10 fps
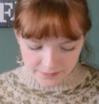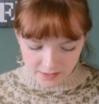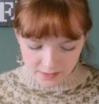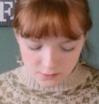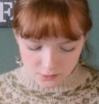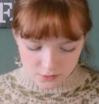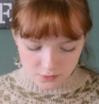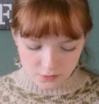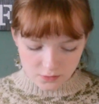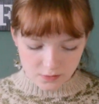I
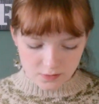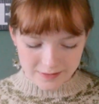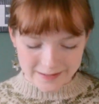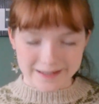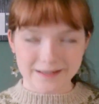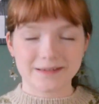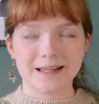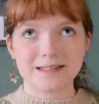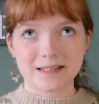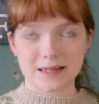used, yeah,
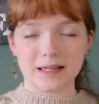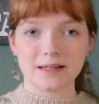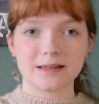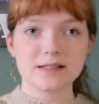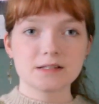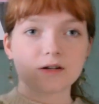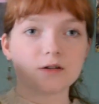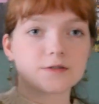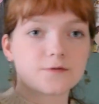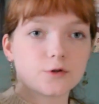that's the thing, this
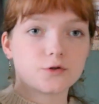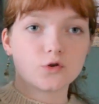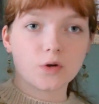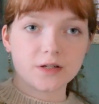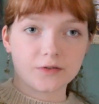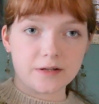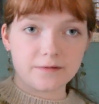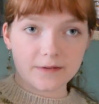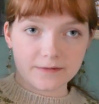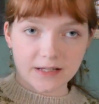calls for
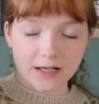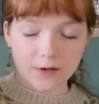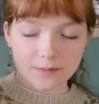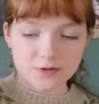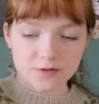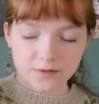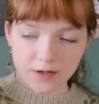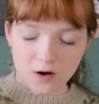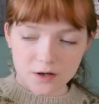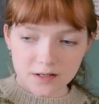250 grams of
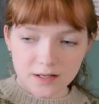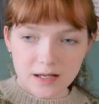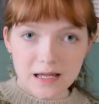yarn.